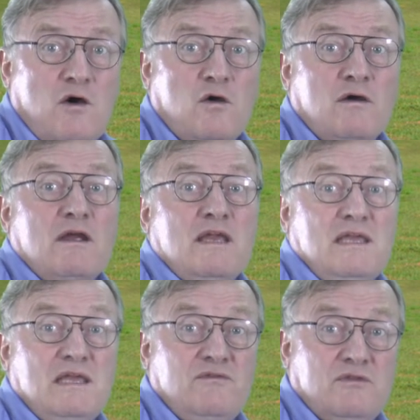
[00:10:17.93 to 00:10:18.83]
or
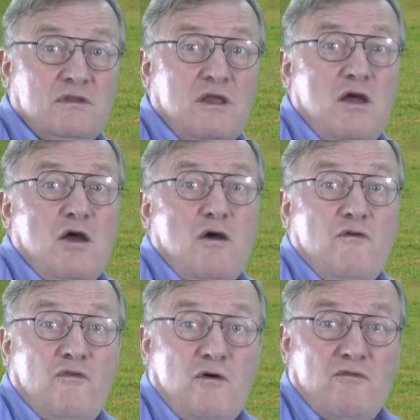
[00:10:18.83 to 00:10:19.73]
even
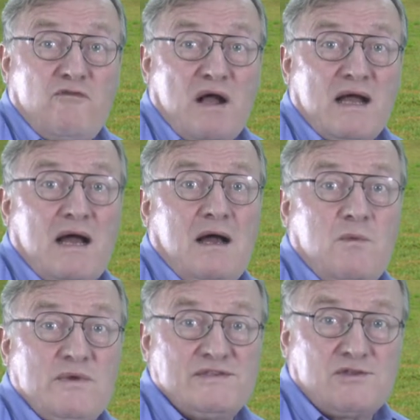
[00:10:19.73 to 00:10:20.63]
for foie
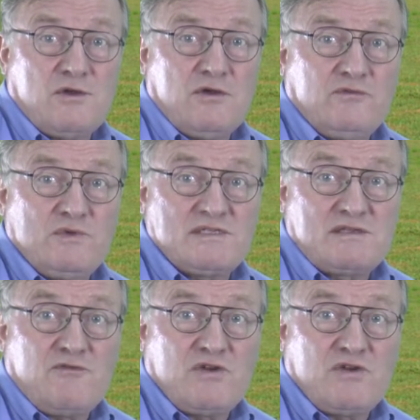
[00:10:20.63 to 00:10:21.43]
gras when served with